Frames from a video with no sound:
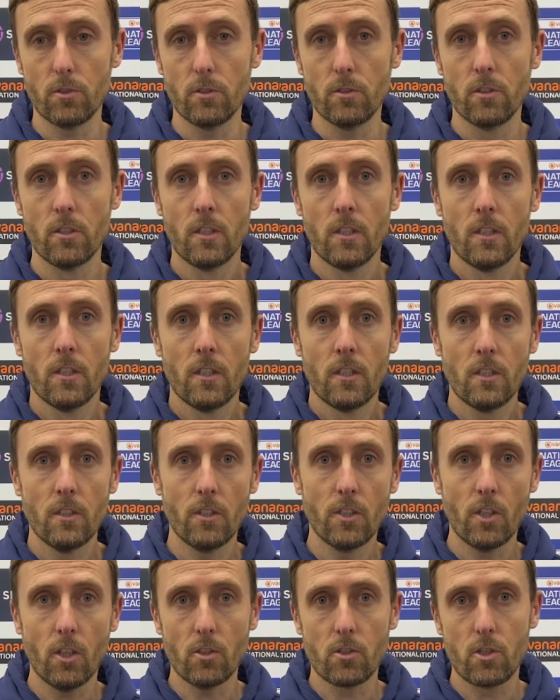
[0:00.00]
And you
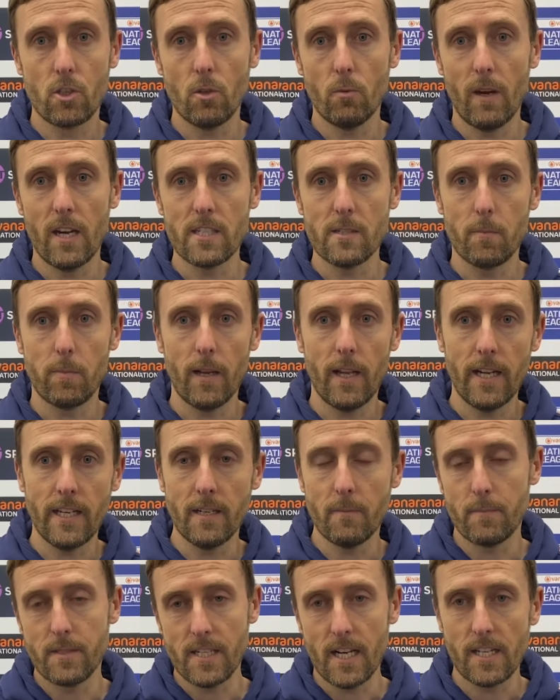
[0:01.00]
know they've got two ways of playing
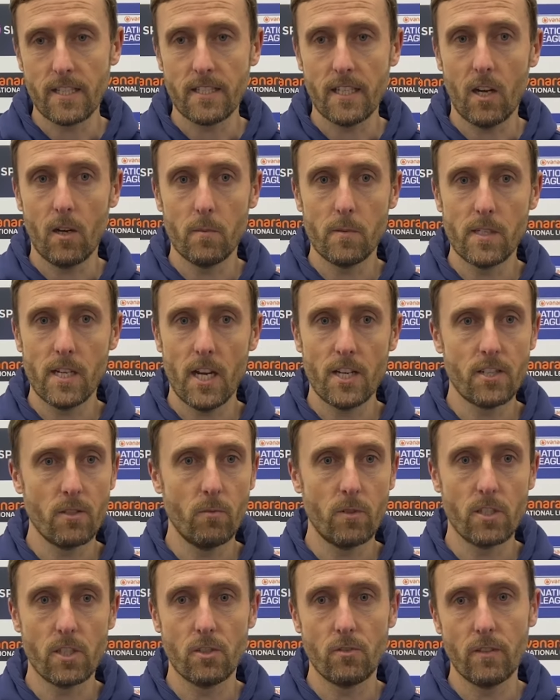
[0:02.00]
in possession, out of possession,
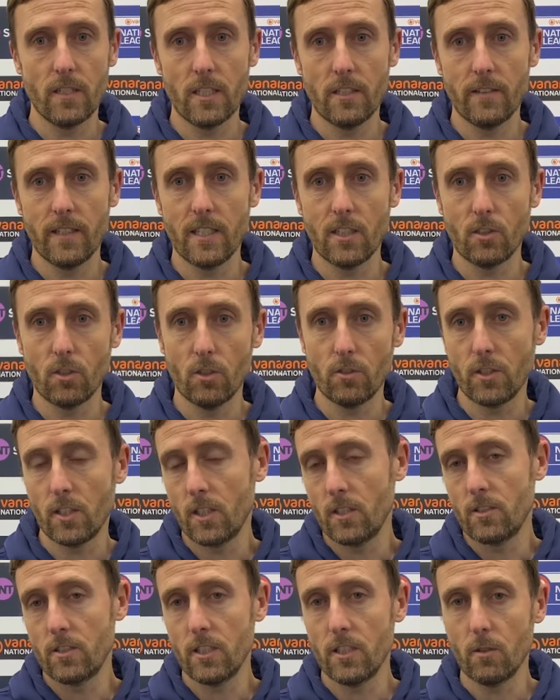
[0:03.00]
which is really really good. You
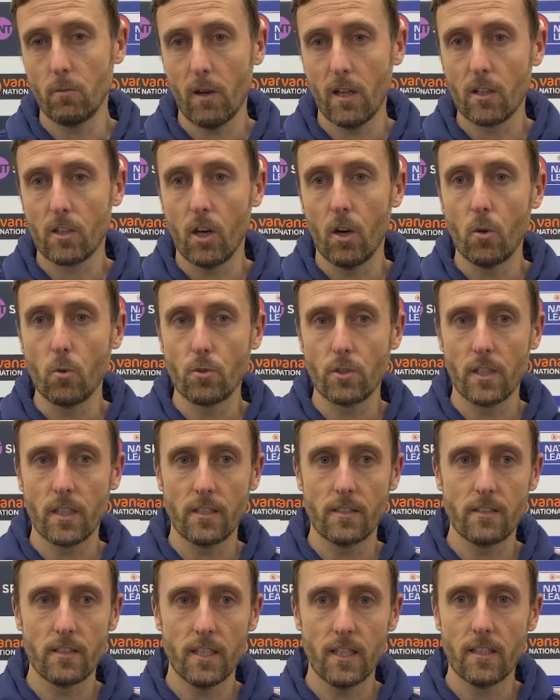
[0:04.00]
can see they're well coached. You
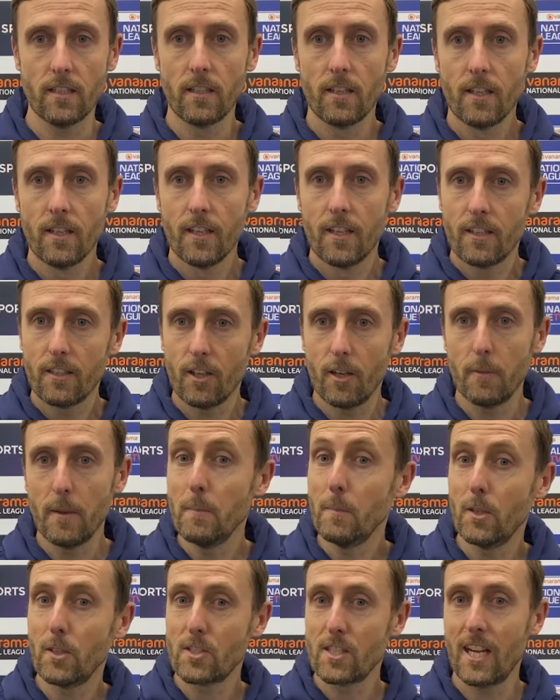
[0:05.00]
can see they've got a
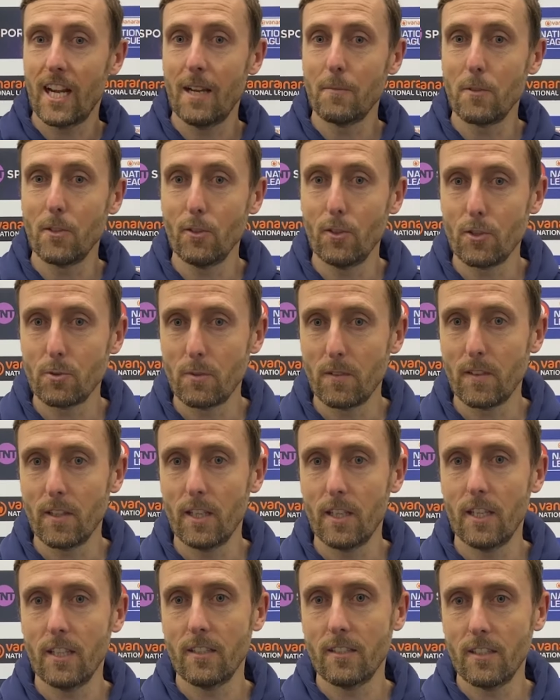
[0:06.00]
bit more time than us with
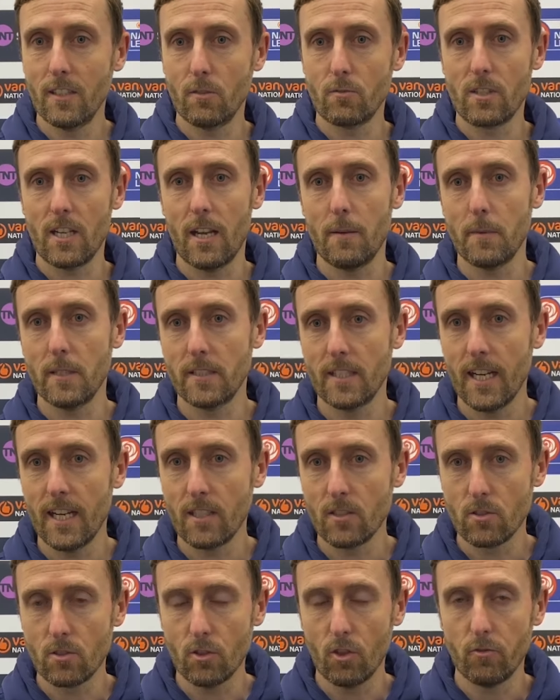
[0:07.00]
their uh, you know time in the day
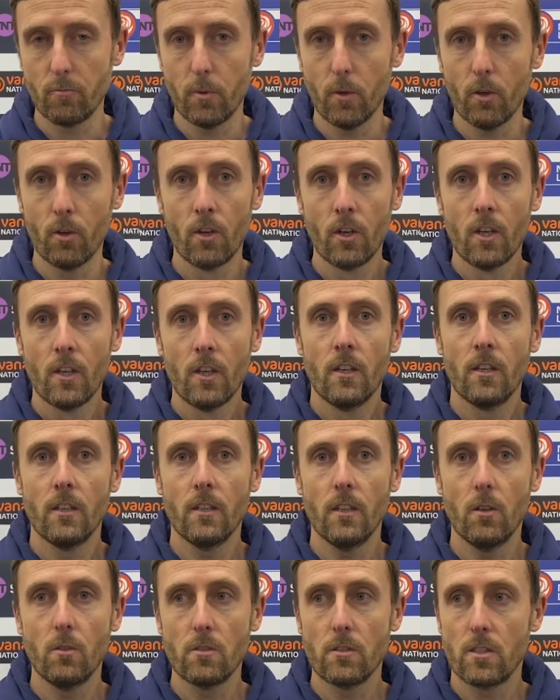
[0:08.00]
and stuff. But you
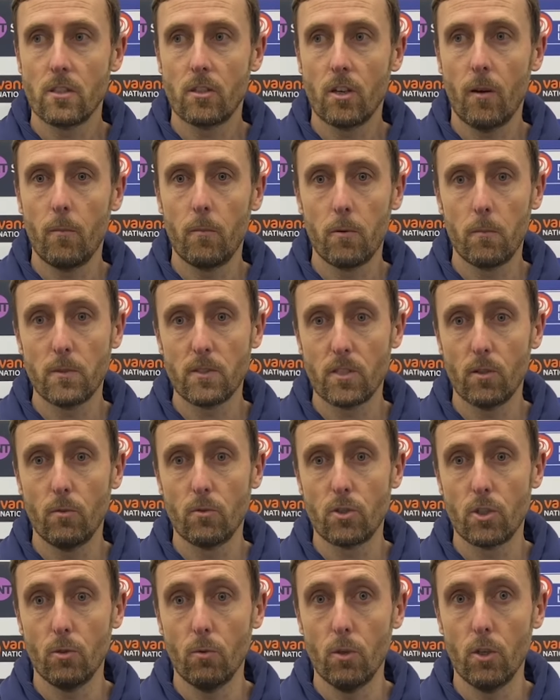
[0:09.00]
know it's a compliment to,
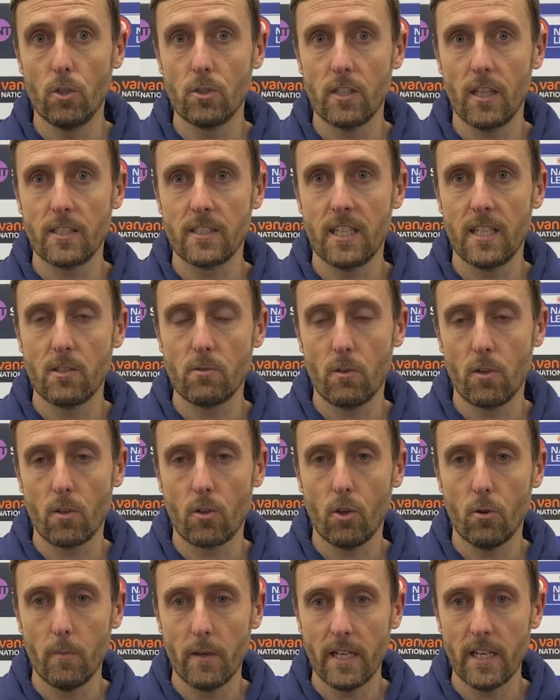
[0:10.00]
to us that teams want
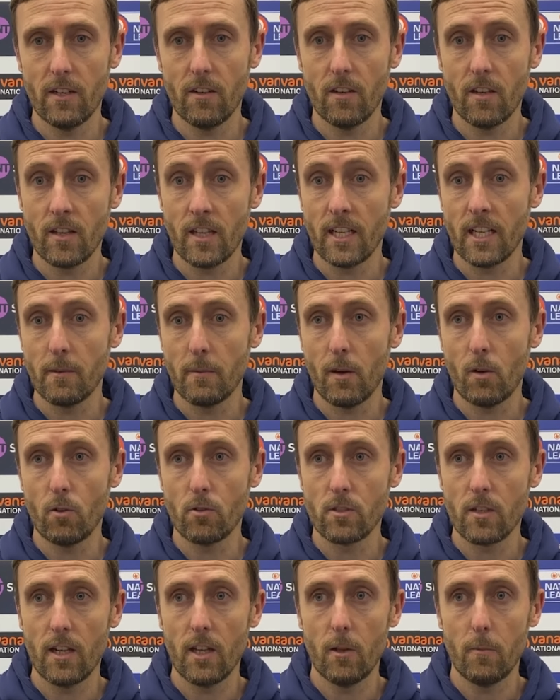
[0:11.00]
to come here and thinking about
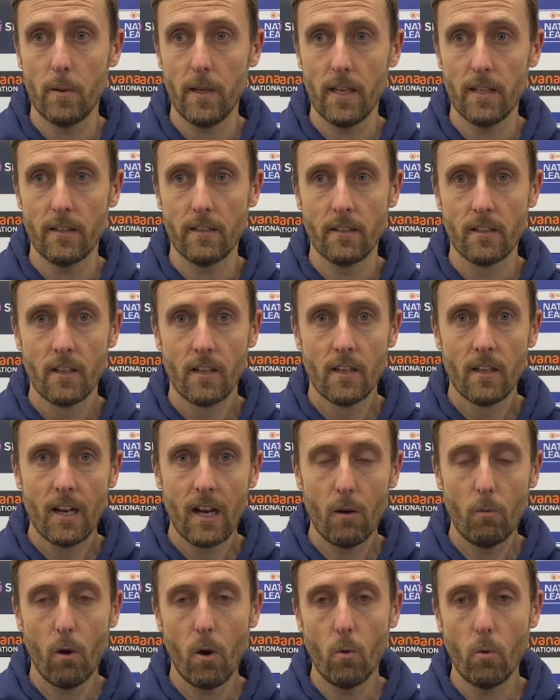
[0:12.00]
us a little bit and
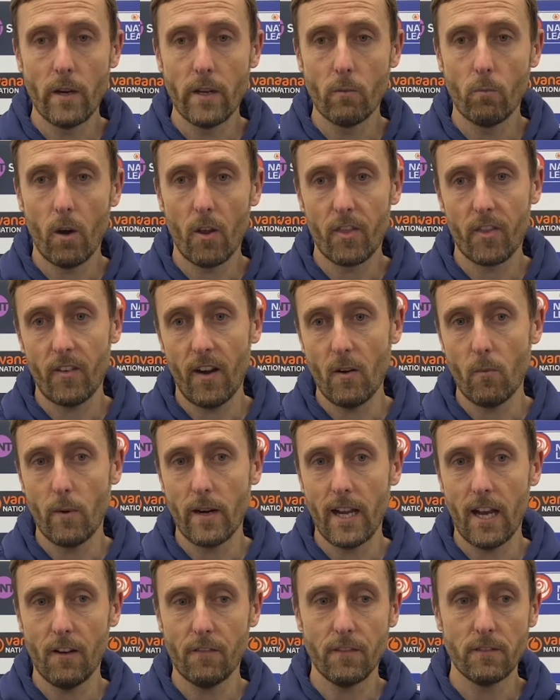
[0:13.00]
what we what threat
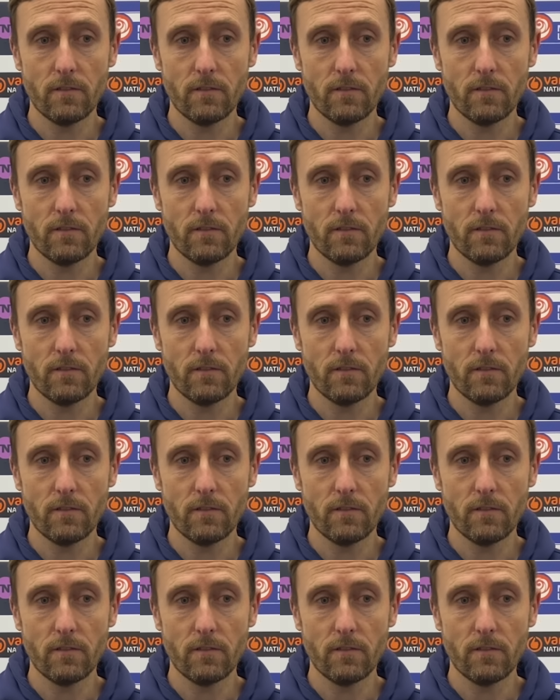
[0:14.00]
we have.